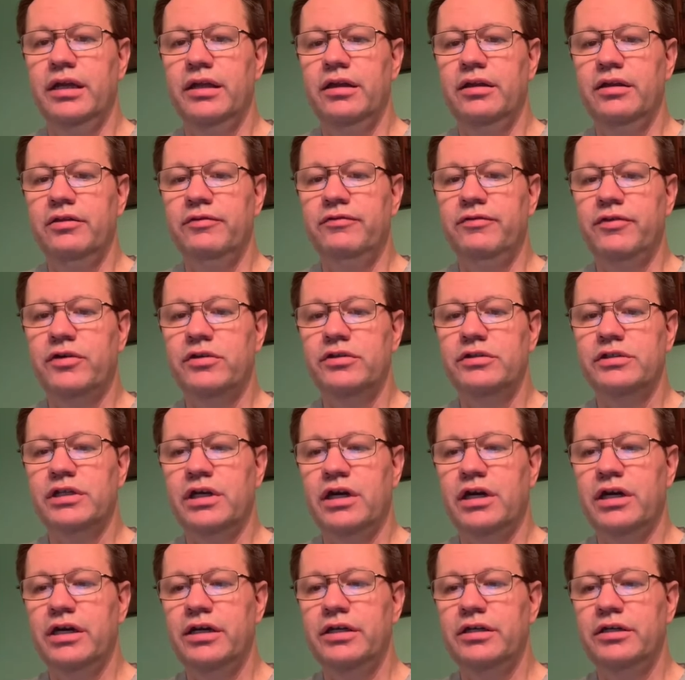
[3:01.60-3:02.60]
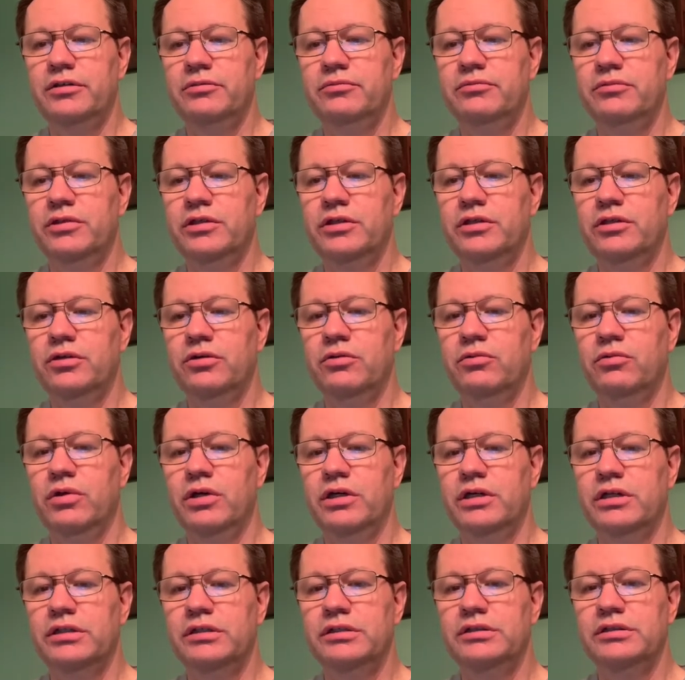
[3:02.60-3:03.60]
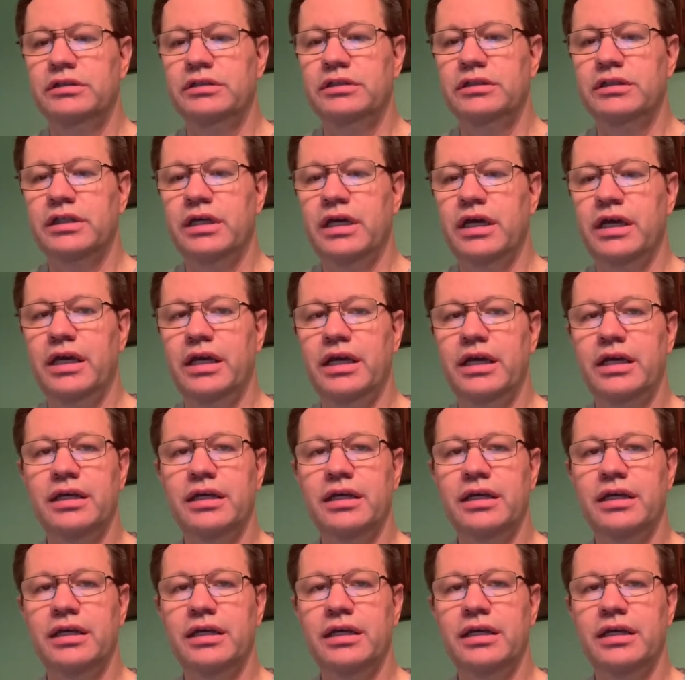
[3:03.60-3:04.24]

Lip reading: the first item was a